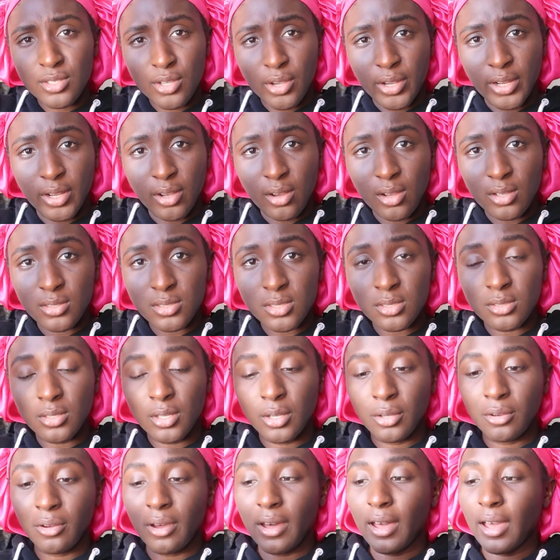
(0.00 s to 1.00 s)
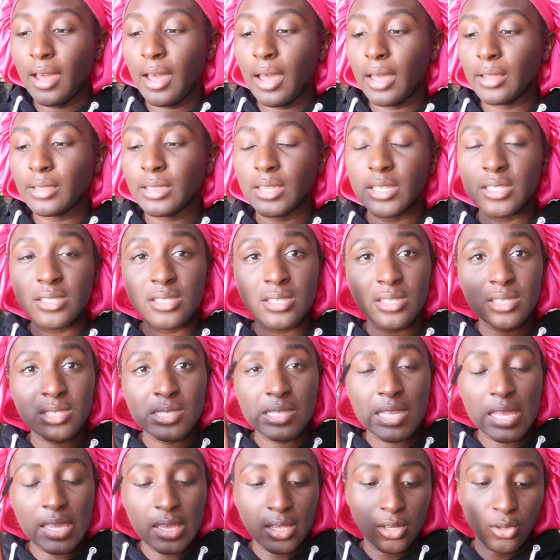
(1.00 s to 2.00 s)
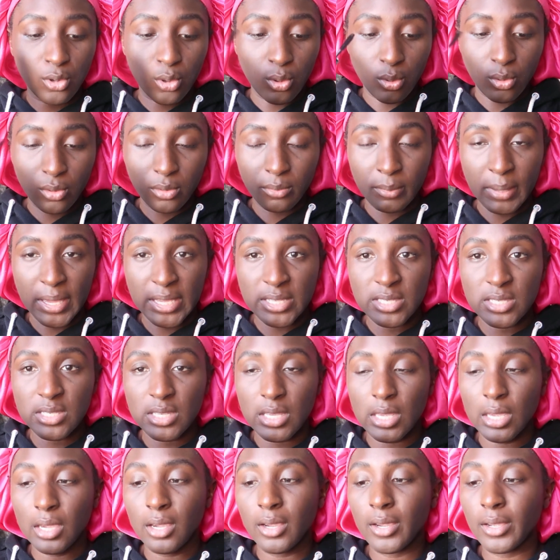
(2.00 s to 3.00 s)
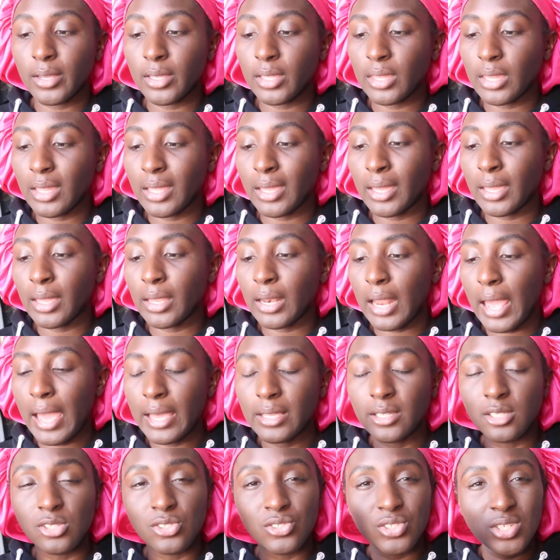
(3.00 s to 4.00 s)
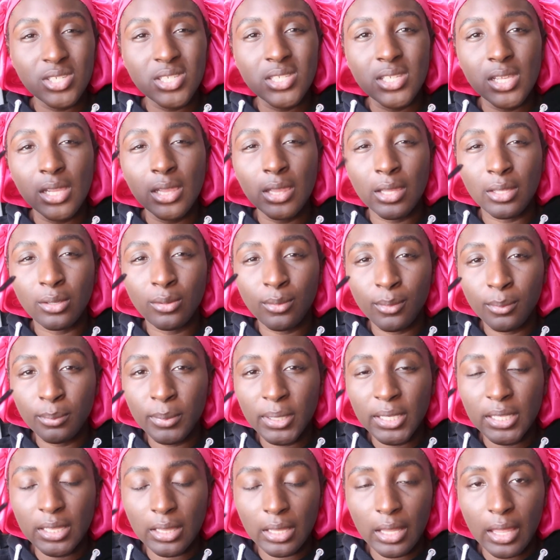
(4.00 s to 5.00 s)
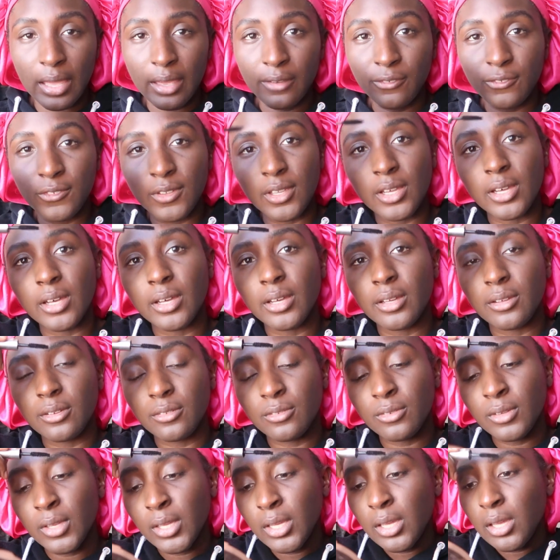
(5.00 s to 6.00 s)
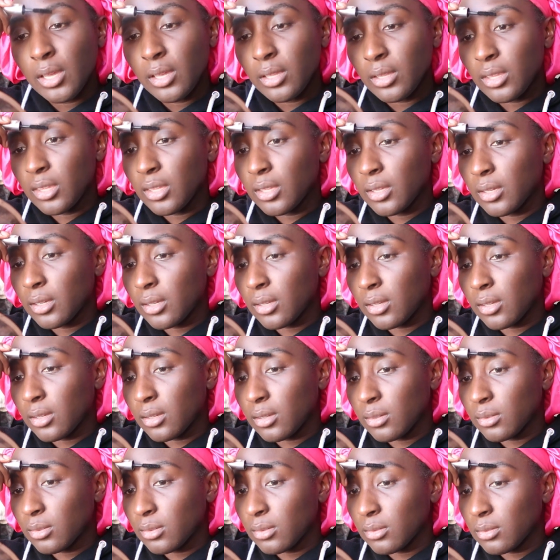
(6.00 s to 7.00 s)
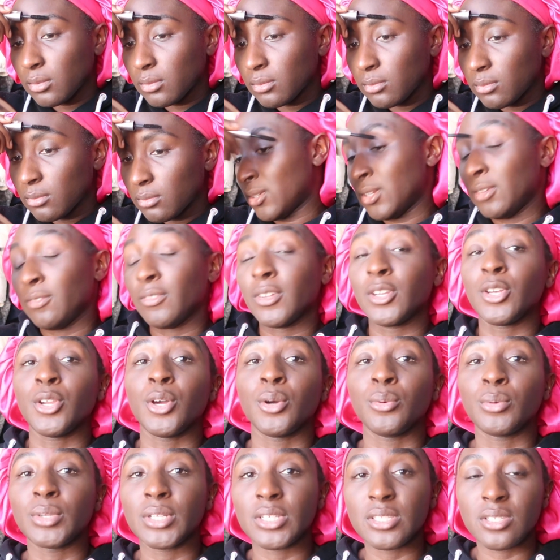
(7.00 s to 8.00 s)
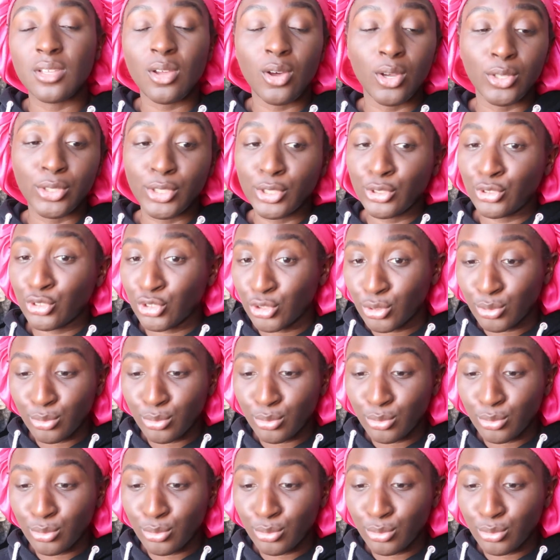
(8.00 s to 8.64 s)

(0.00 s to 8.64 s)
Sorry, also, this is like an old mascara that has just a little bit left of the, I don't even know what it's called, the